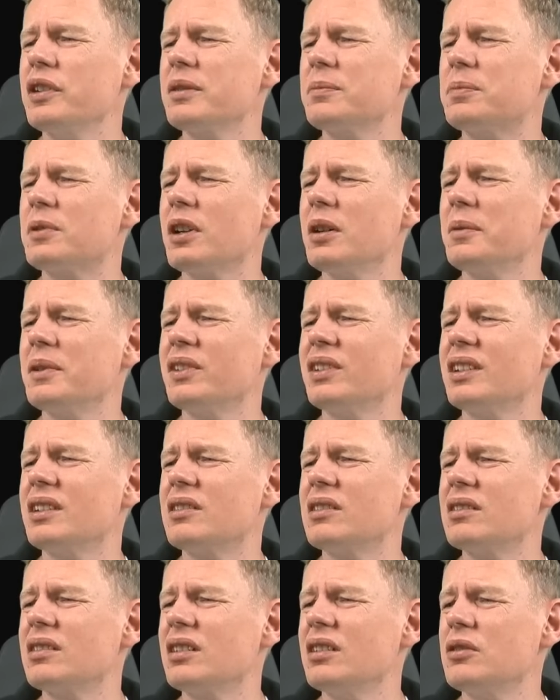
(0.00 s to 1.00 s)
the problem is he
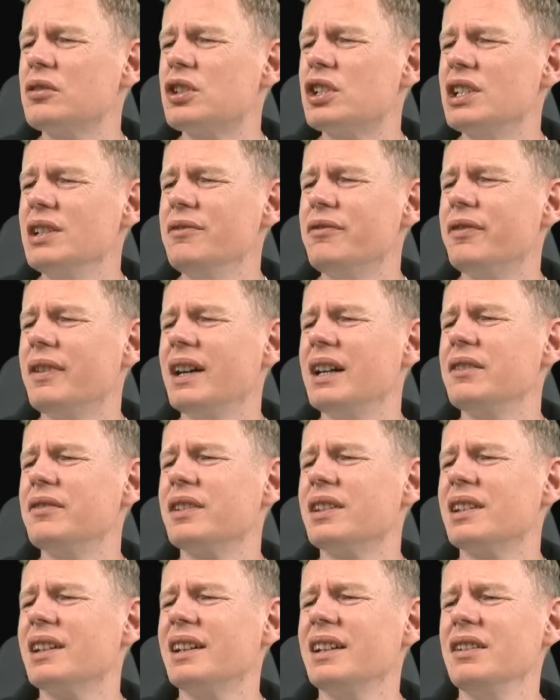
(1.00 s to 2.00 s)
could go G5
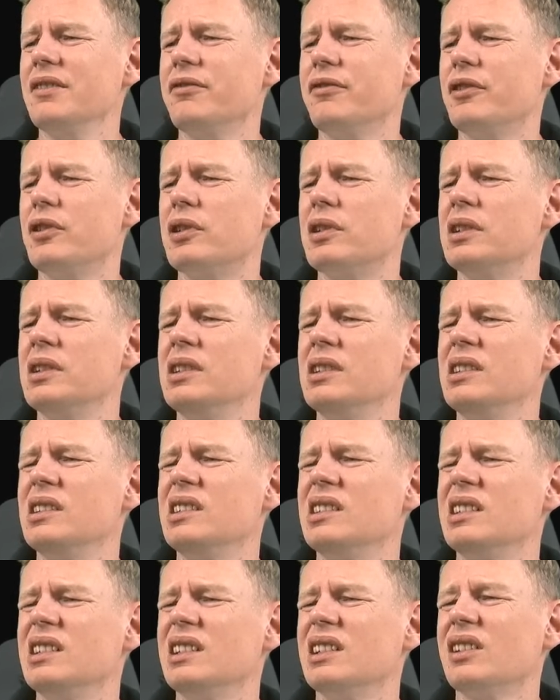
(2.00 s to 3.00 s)
and knight E4.
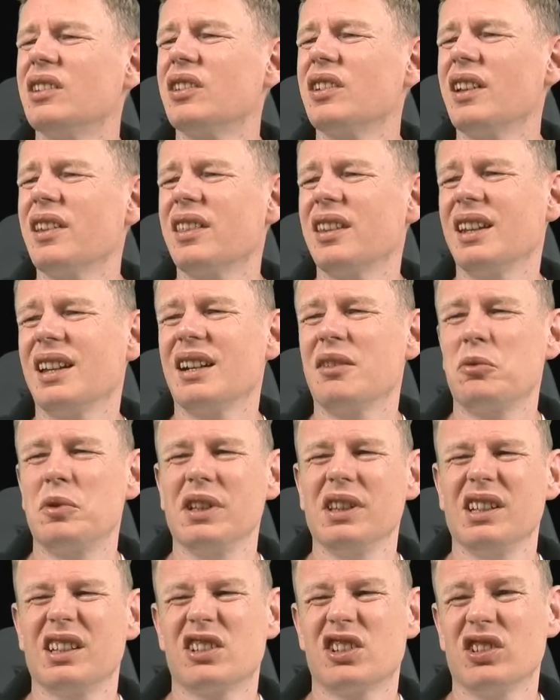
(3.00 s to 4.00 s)
So I think I
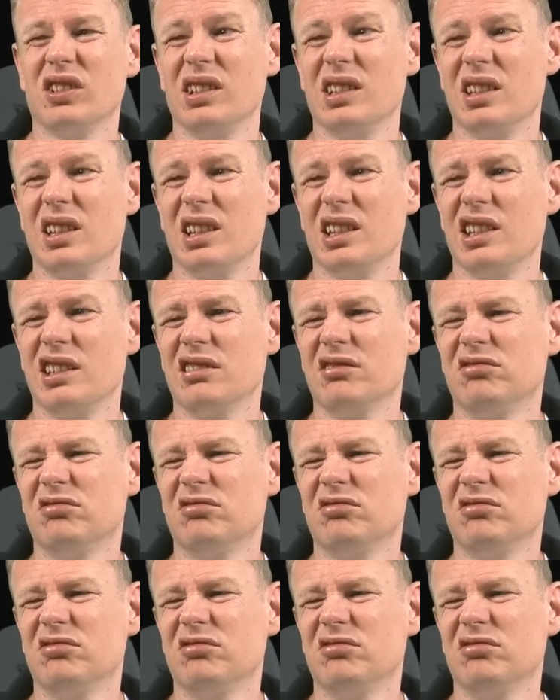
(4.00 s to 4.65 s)
will actually take.